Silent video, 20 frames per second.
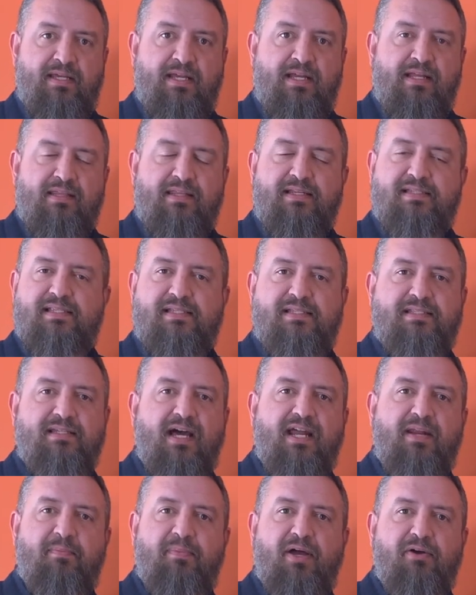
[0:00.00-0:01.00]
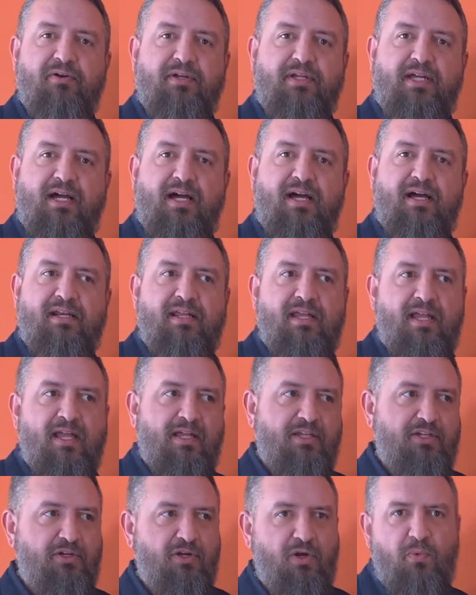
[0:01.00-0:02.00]
This is not about God,
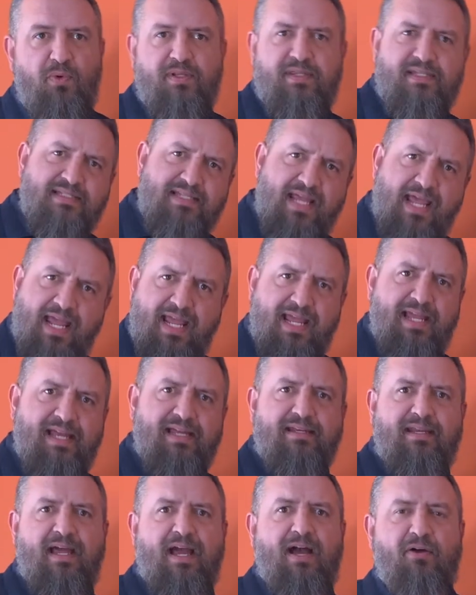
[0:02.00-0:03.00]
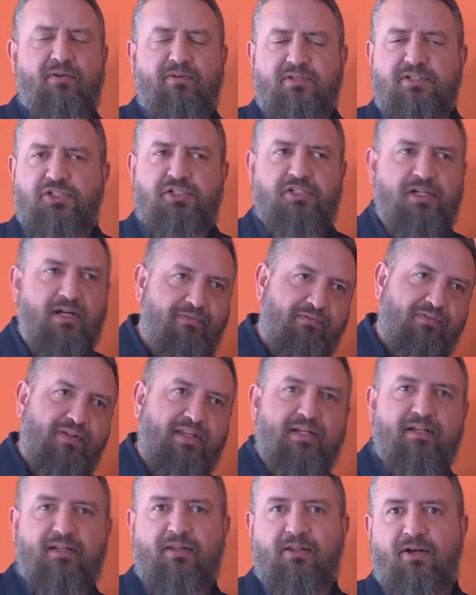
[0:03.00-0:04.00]
you know, with his hand out,
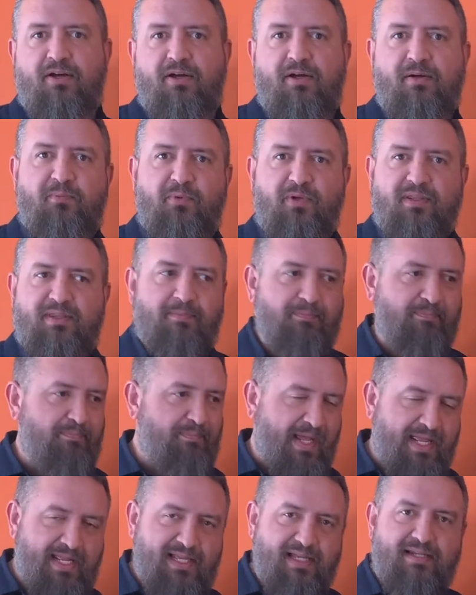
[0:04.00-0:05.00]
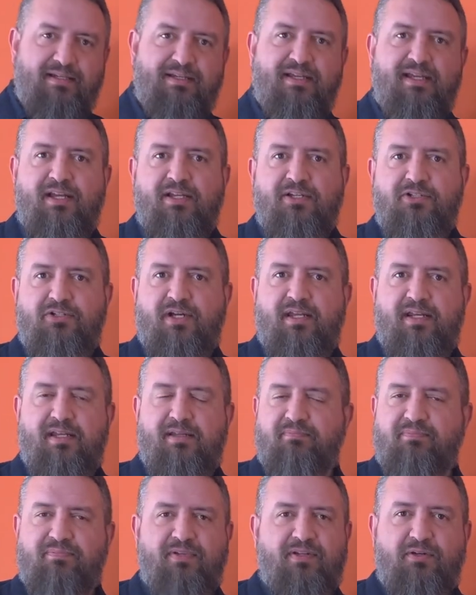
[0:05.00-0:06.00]
shuffling along with the pan, trying
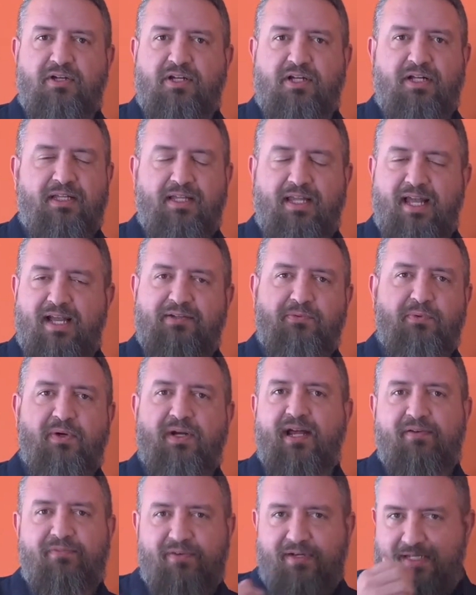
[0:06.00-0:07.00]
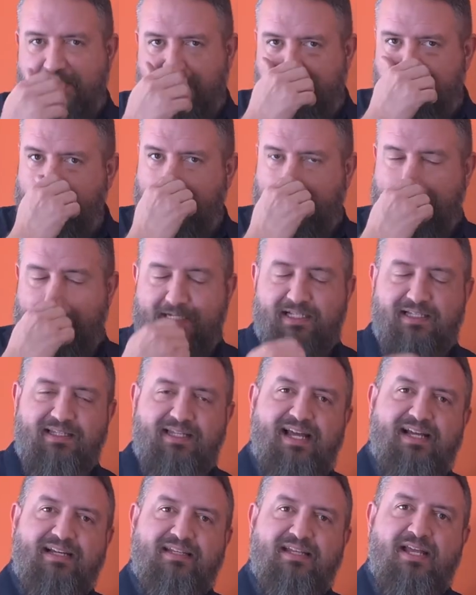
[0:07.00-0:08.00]
to collect whatever he's trying to
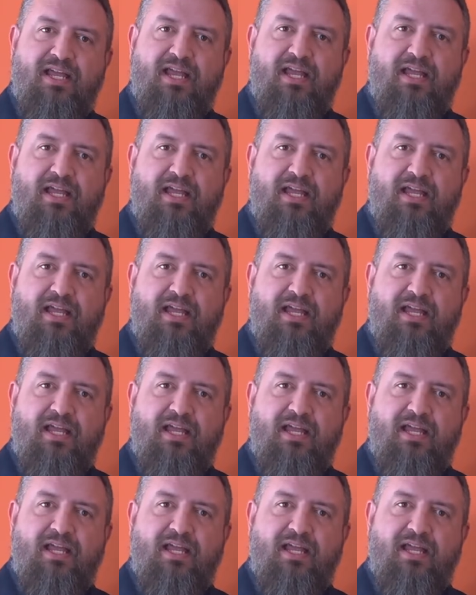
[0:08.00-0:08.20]
collect.